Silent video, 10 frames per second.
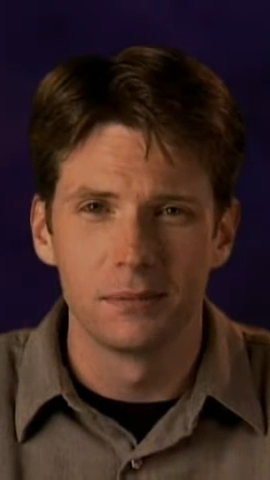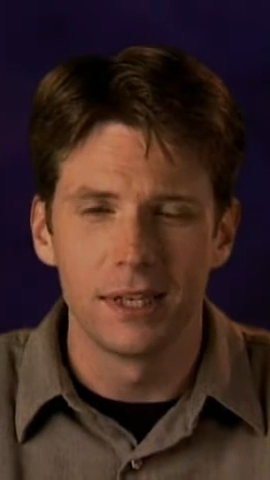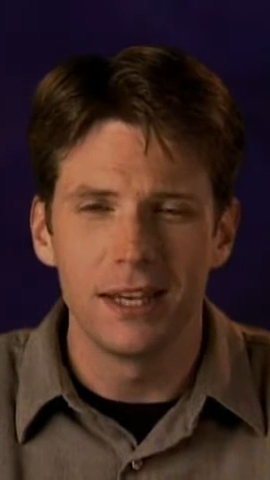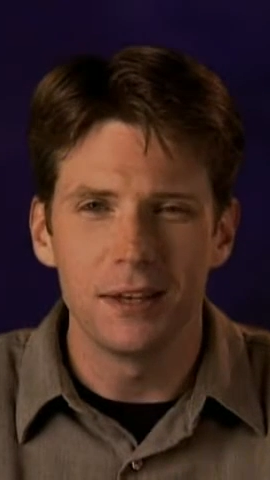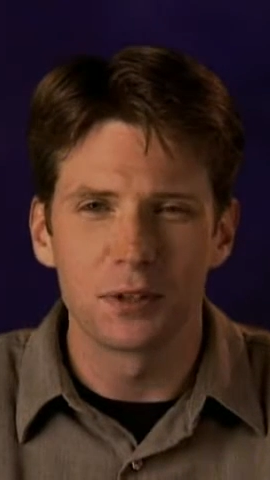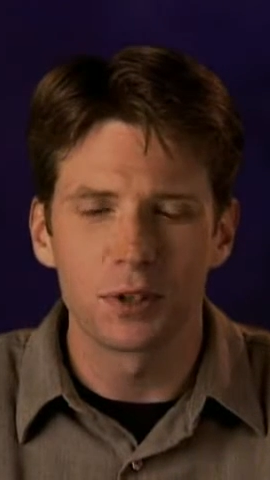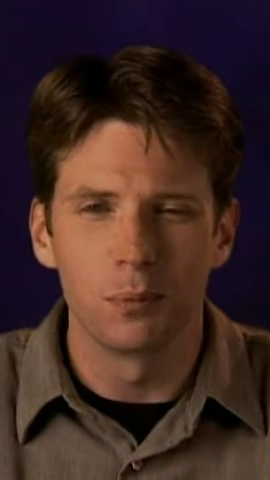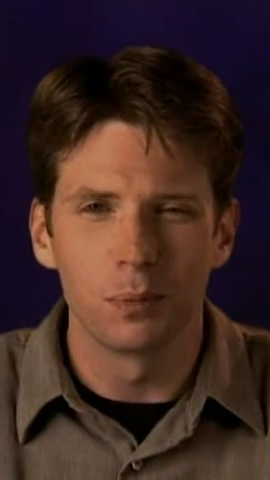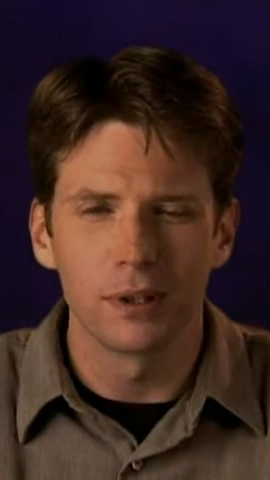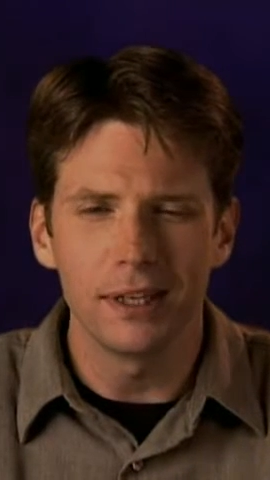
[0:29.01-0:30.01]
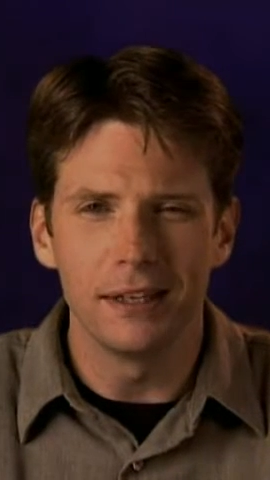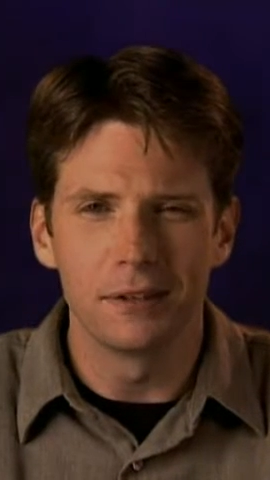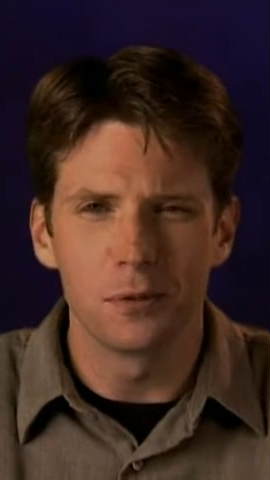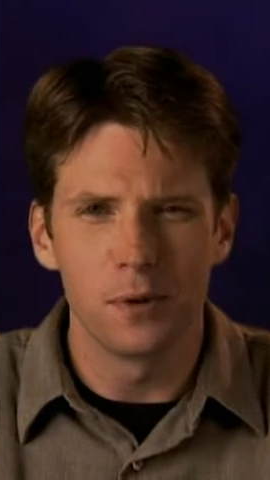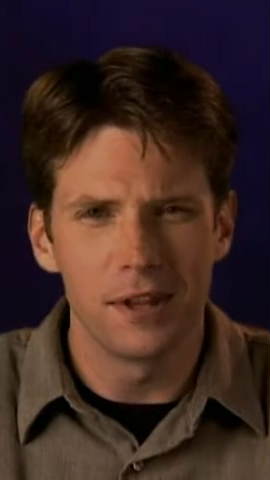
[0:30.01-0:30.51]
He is complete
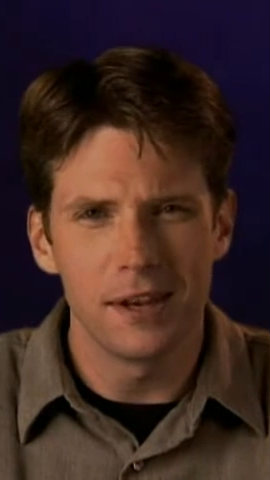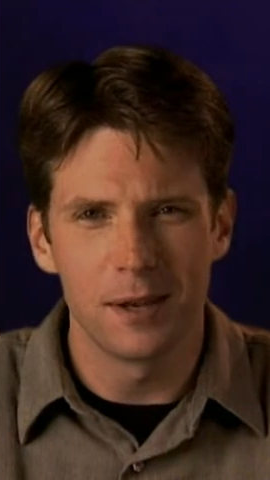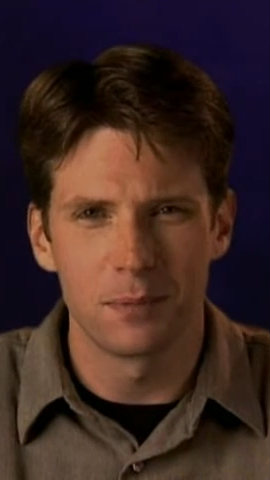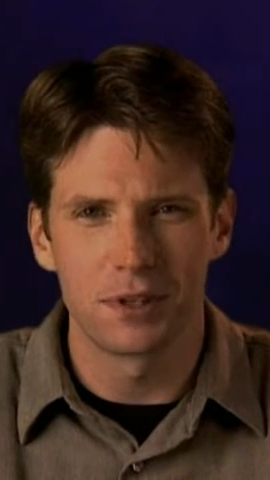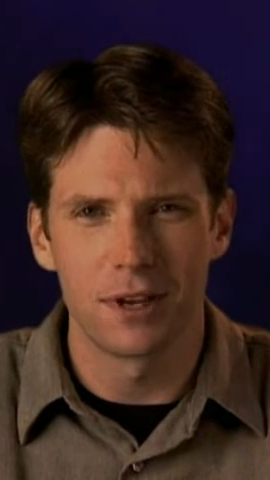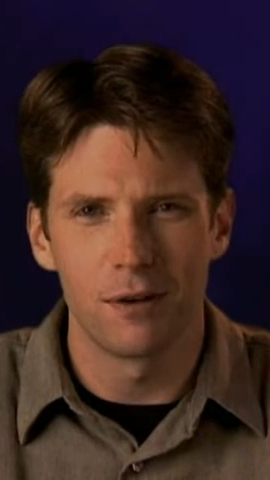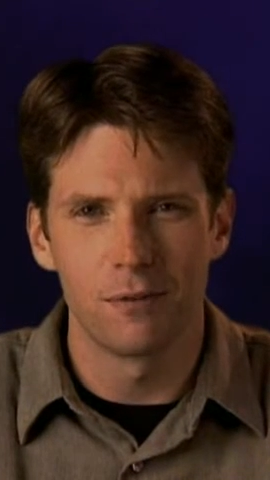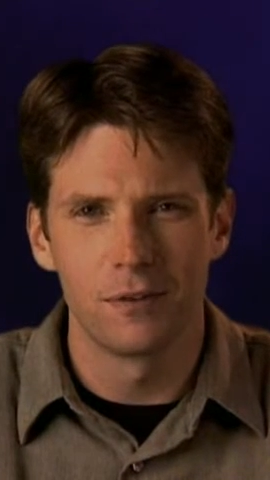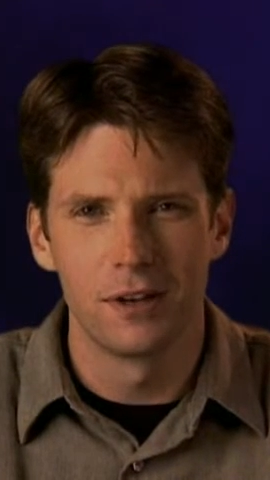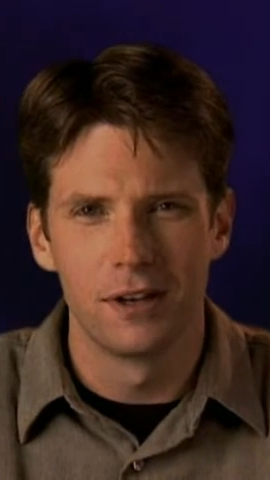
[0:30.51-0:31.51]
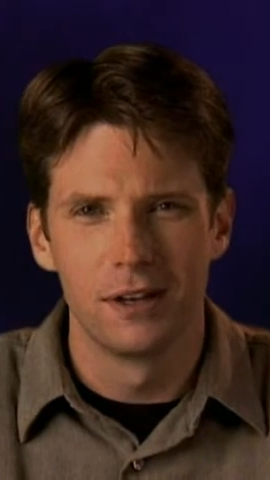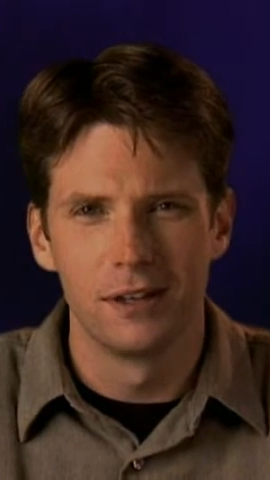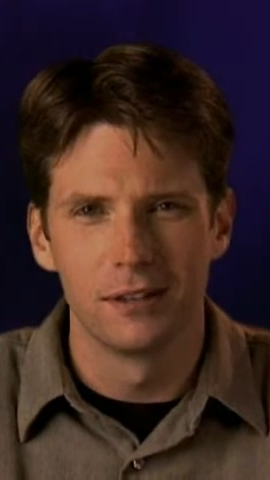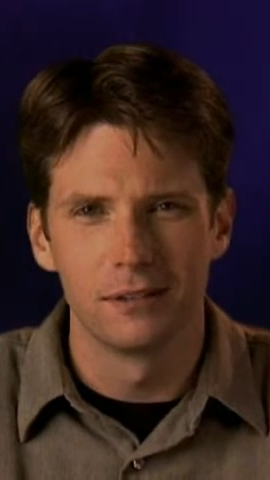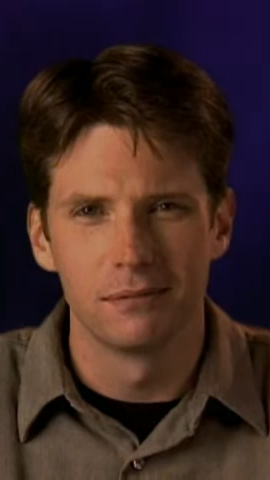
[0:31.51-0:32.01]
within himself,
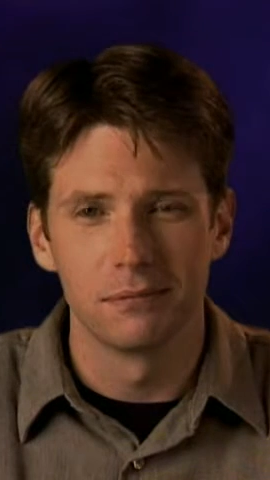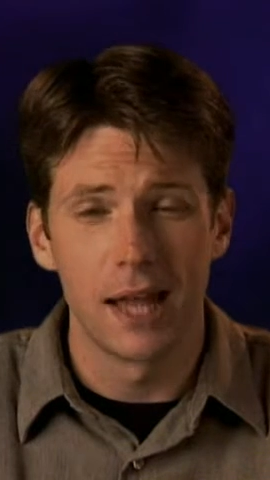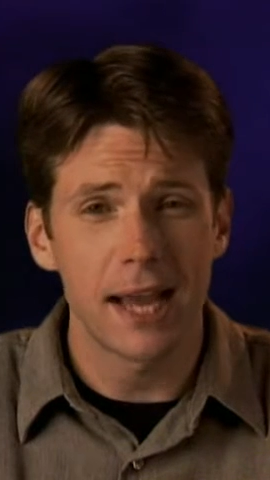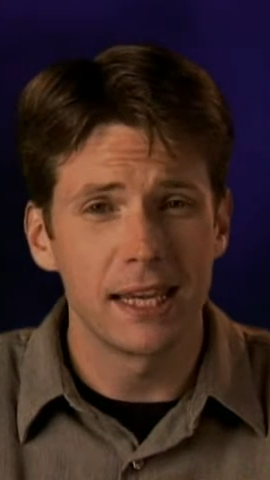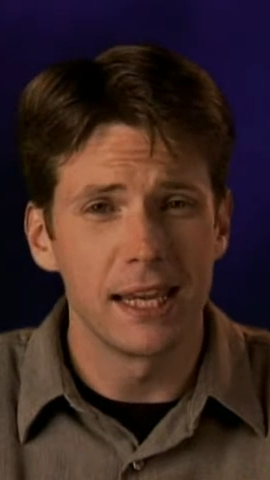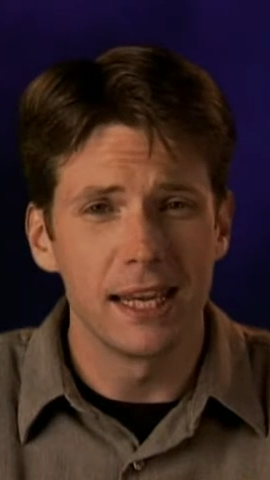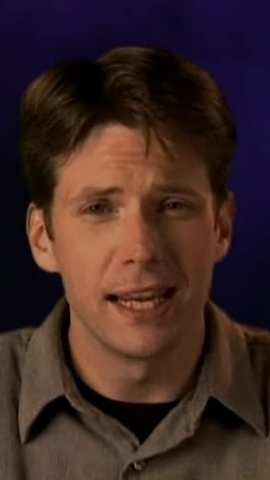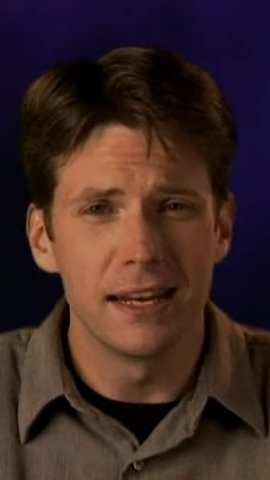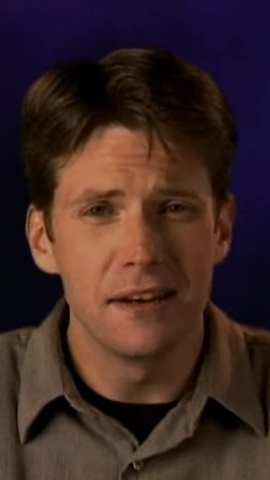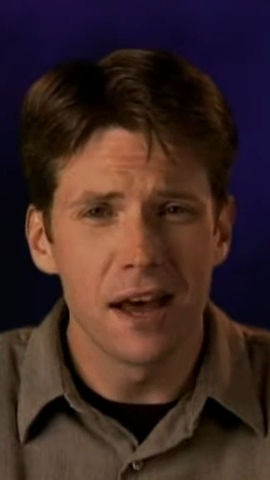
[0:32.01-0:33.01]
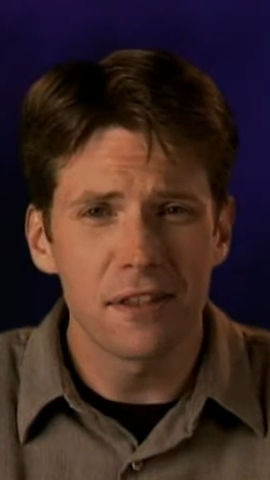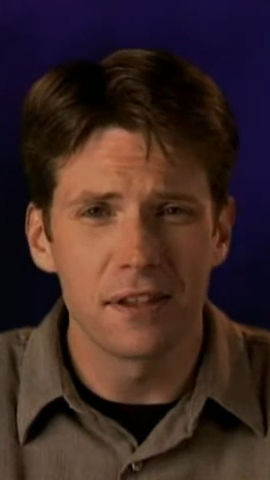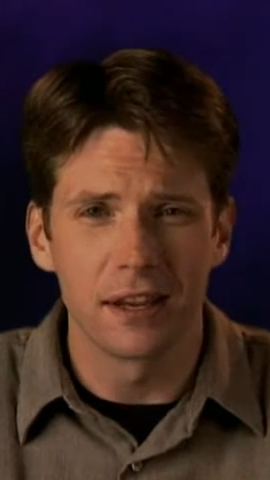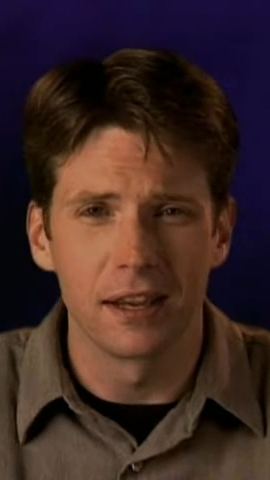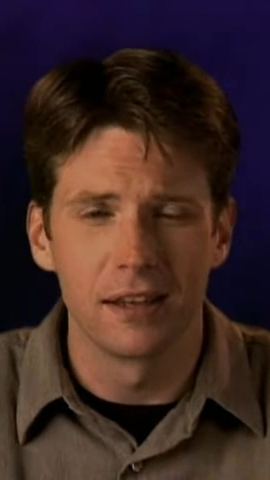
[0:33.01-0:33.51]
lacking in nothing.